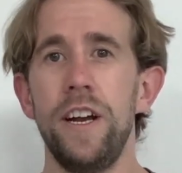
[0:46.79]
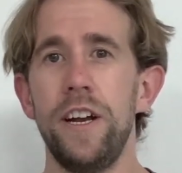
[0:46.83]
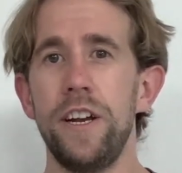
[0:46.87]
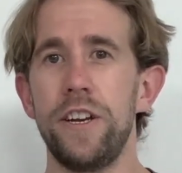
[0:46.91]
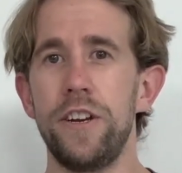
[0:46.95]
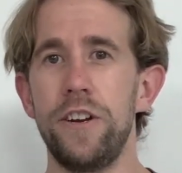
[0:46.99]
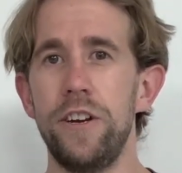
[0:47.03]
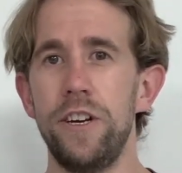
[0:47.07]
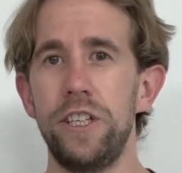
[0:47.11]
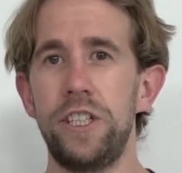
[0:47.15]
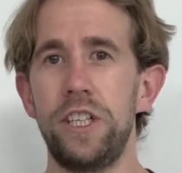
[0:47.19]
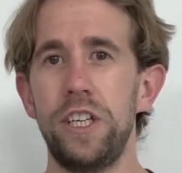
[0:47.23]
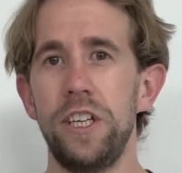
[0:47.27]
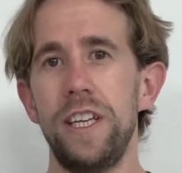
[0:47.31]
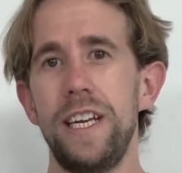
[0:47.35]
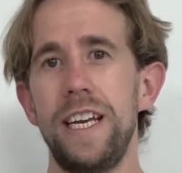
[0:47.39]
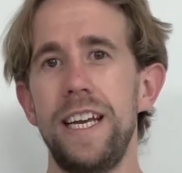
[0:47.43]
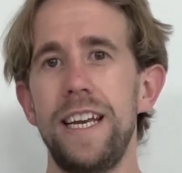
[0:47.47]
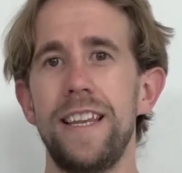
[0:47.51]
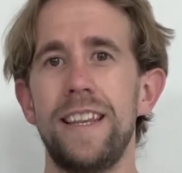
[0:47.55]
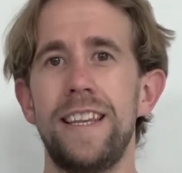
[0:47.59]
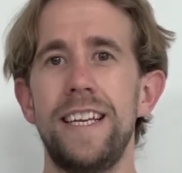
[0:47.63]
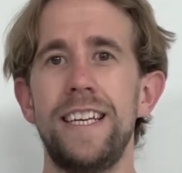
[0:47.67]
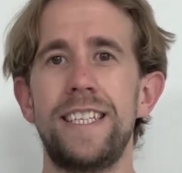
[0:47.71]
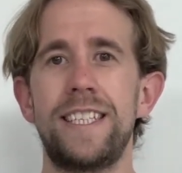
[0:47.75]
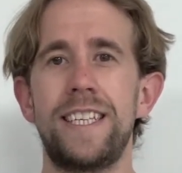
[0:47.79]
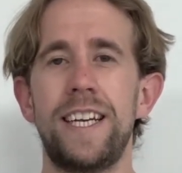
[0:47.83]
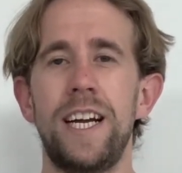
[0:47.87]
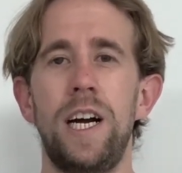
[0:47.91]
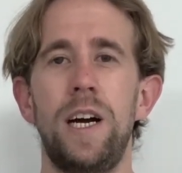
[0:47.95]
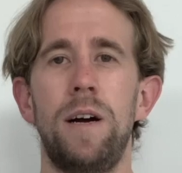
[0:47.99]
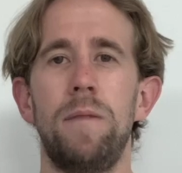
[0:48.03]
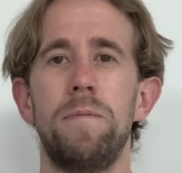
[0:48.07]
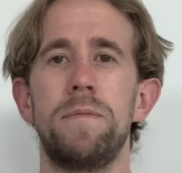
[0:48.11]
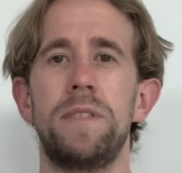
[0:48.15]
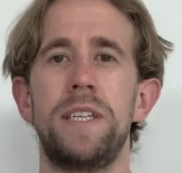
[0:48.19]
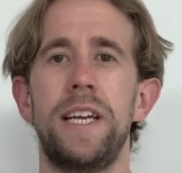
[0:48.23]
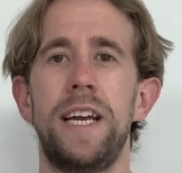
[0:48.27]
Usually this
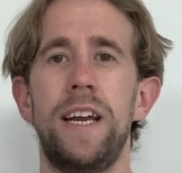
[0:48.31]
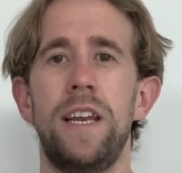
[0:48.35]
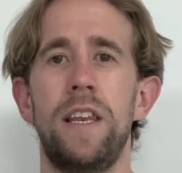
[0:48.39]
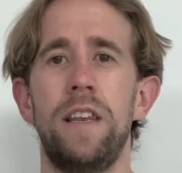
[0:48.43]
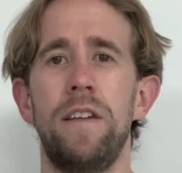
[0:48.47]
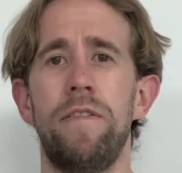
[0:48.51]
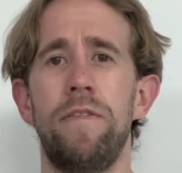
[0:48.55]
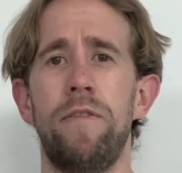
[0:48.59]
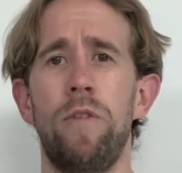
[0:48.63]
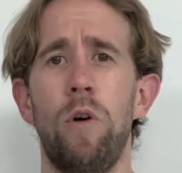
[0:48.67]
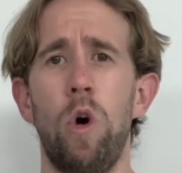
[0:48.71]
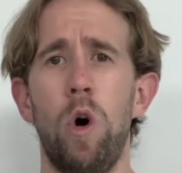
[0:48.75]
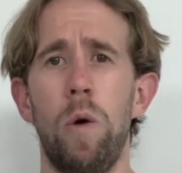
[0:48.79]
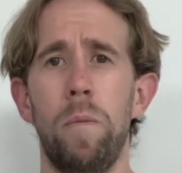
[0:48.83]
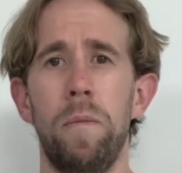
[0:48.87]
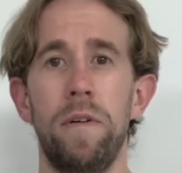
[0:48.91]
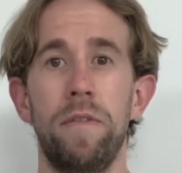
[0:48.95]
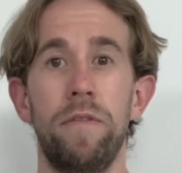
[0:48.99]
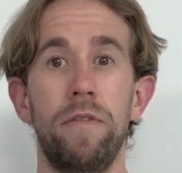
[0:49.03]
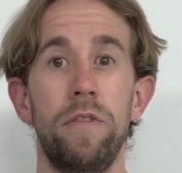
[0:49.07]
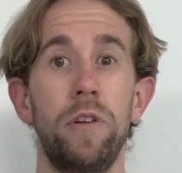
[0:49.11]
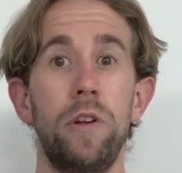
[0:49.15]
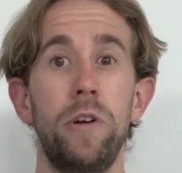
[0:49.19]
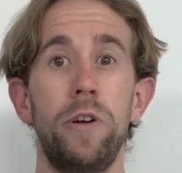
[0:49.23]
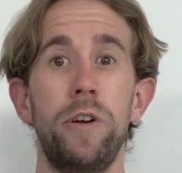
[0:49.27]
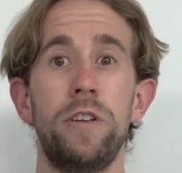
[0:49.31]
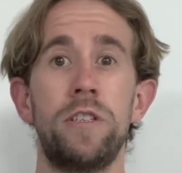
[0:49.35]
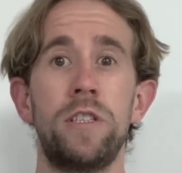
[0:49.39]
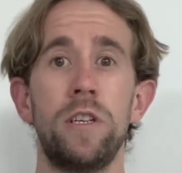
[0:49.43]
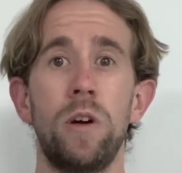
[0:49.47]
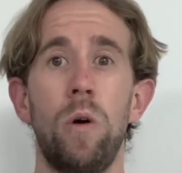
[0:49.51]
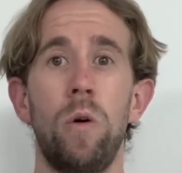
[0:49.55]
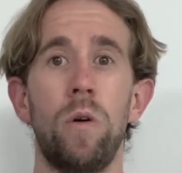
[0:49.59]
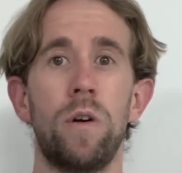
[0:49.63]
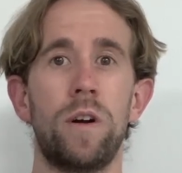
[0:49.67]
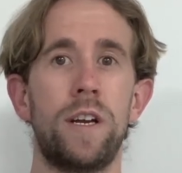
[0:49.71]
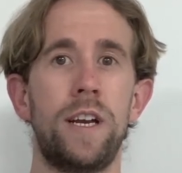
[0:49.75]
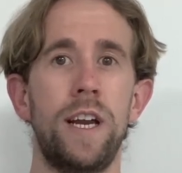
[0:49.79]
comes in the form of loot
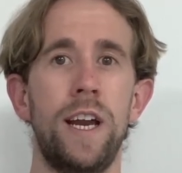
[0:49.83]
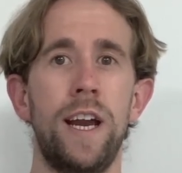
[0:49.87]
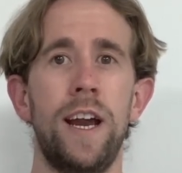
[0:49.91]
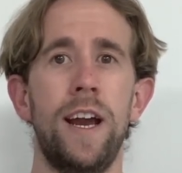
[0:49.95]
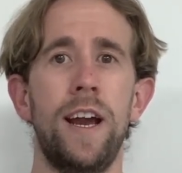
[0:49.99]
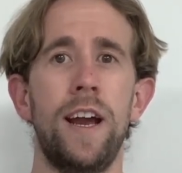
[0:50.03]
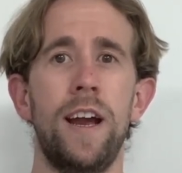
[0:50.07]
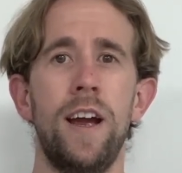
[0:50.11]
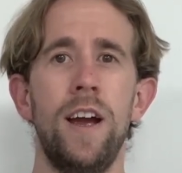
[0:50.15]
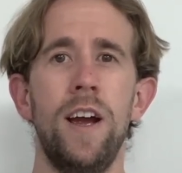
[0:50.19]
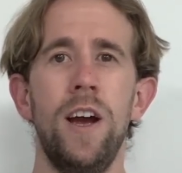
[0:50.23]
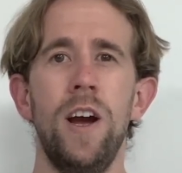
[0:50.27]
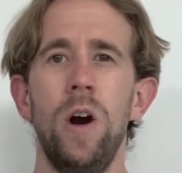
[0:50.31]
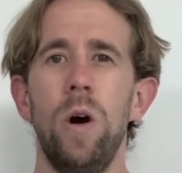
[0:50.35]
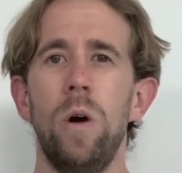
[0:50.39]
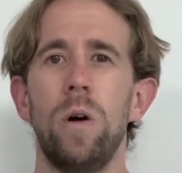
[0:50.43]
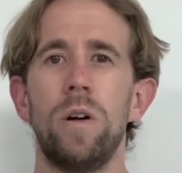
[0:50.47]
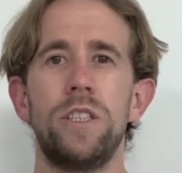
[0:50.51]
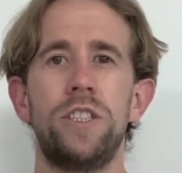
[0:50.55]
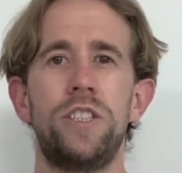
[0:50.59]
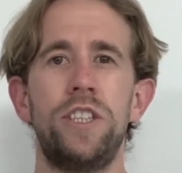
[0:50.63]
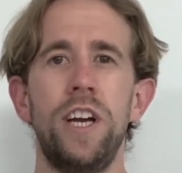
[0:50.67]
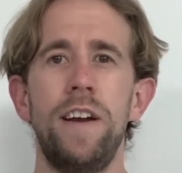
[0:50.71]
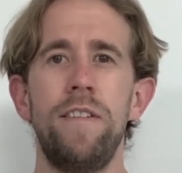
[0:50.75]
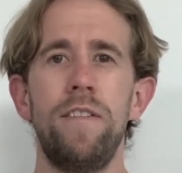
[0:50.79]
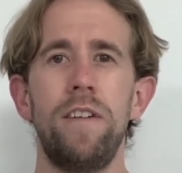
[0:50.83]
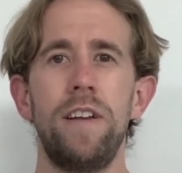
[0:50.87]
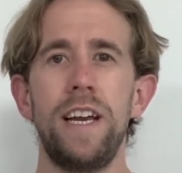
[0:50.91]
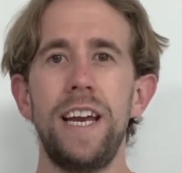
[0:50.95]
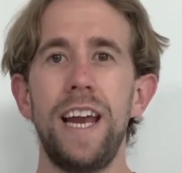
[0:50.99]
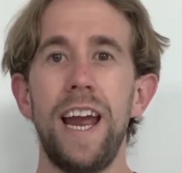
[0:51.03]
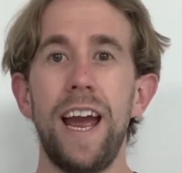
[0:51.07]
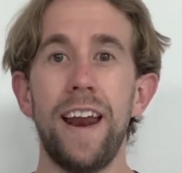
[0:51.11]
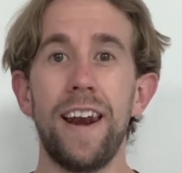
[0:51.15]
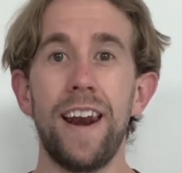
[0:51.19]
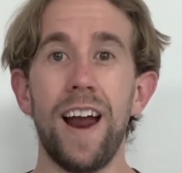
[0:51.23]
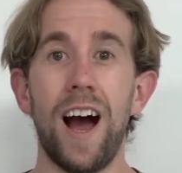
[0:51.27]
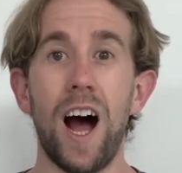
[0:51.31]
or gear, or
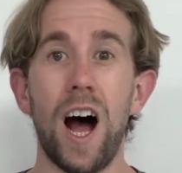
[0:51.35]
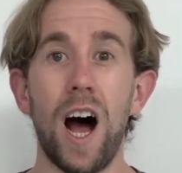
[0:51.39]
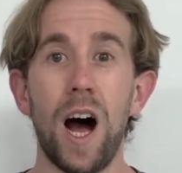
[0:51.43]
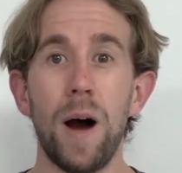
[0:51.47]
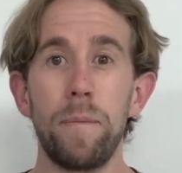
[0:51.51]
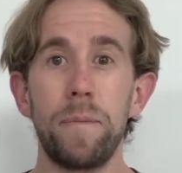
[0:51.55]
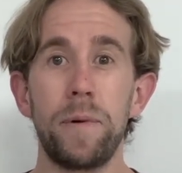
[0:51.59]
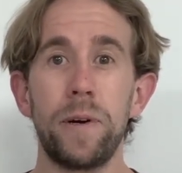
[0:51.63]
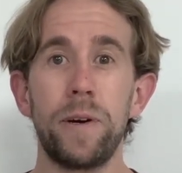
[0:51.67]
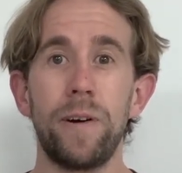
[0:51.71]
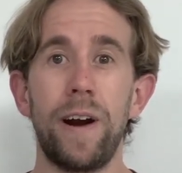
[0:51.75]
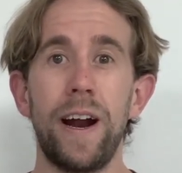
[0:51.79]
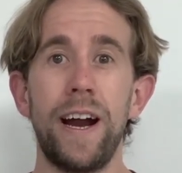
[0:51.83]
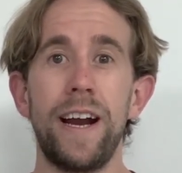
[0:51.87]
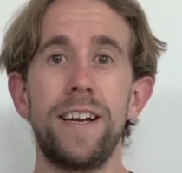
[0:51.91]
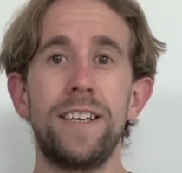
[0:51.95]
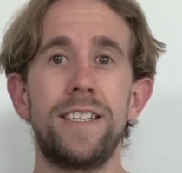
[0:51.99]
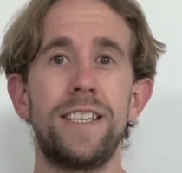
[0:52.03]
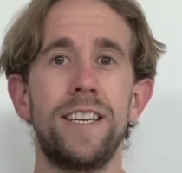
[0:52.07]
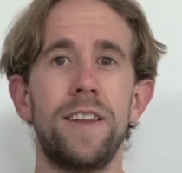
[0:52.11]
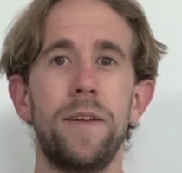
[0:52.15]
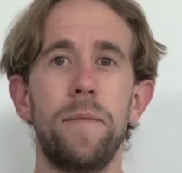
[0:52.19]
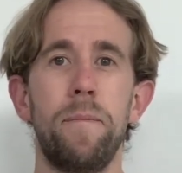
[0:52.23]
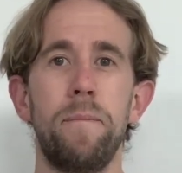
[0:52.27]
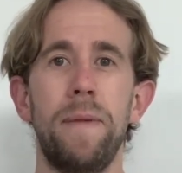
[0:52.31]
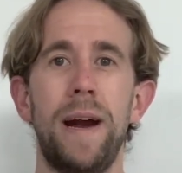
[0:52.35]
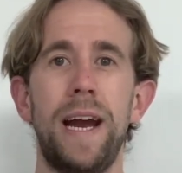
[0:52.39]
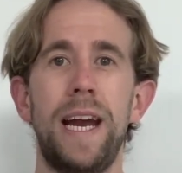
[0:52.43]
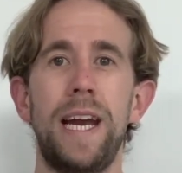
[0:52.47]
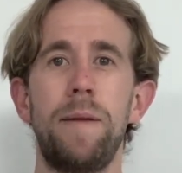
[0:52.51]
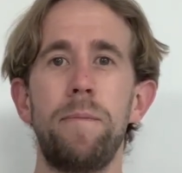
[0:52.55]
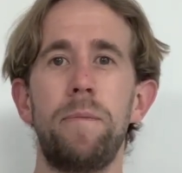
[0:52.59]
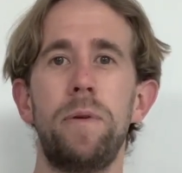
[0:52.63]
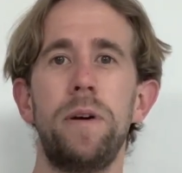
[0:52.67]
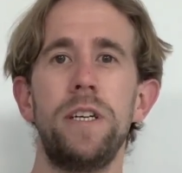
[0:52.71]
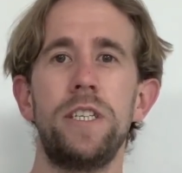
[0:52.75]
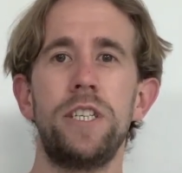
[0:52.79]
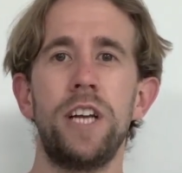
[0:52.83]
generally an upgrade to the
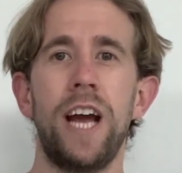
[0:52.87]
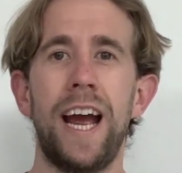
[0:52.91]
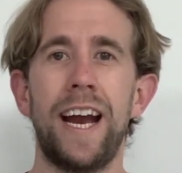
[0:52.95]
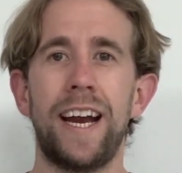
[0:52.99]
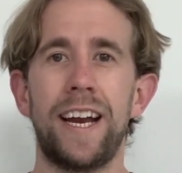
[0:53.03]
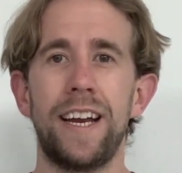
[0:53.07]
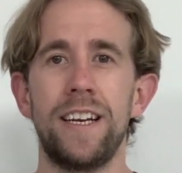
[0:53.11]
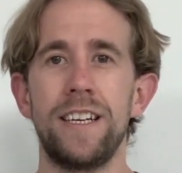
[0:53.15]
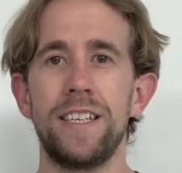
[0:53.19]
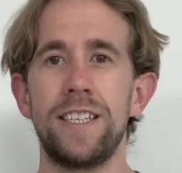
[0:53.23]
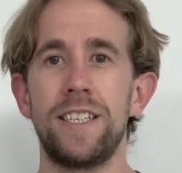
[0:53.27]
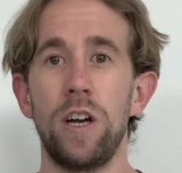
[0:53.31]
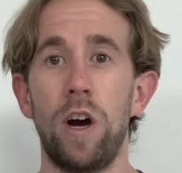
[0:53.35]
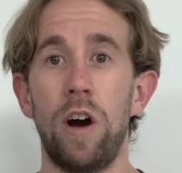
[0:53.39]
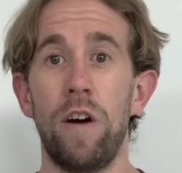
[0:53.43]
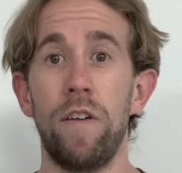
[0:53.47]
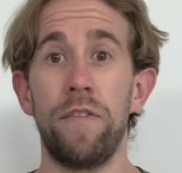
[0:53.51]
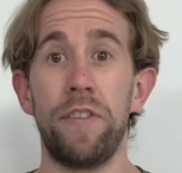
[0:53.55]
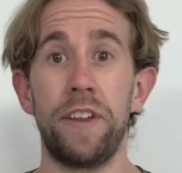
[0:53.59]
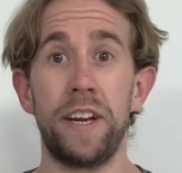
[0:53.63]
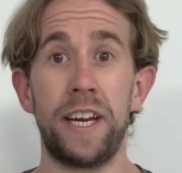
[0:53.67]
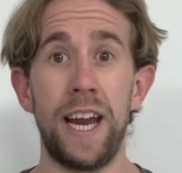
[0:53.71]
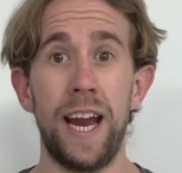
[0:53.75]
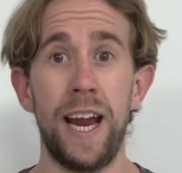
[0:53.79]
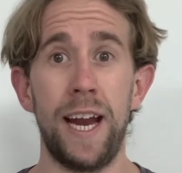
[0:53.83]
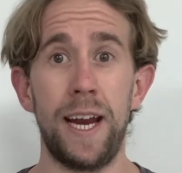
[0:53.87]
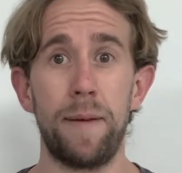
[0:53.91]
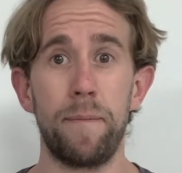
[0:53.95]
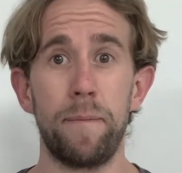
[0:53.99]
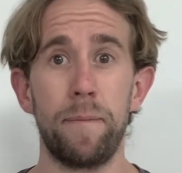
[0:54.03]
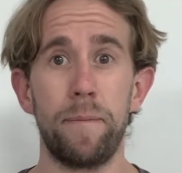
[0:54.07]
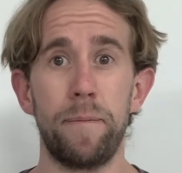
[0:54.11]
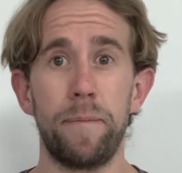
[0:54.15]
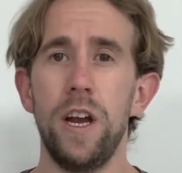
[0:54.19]
main protagonist of the game.